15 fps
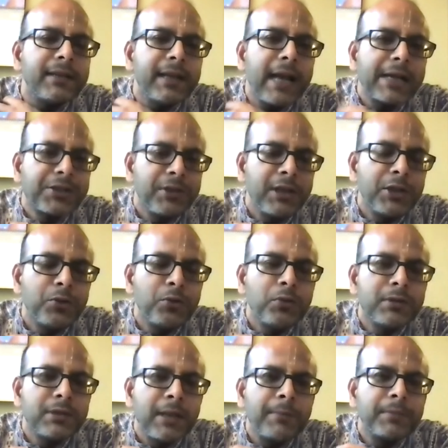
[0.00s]
They actually
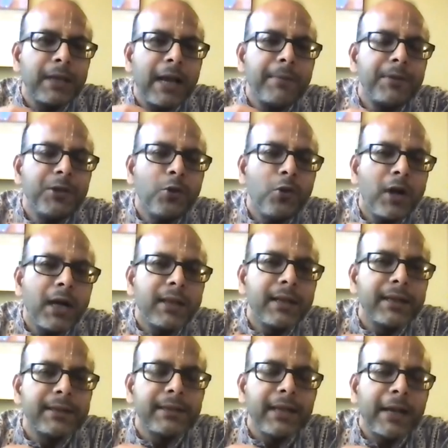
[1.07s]
do sometime yoga
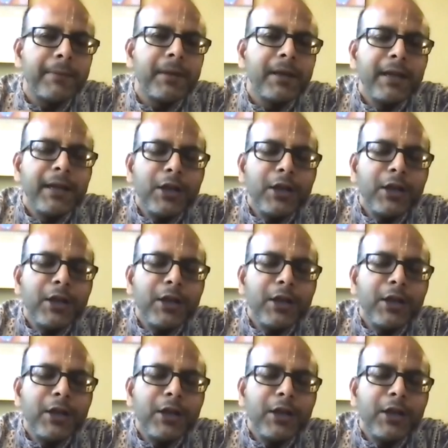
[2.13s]
that time.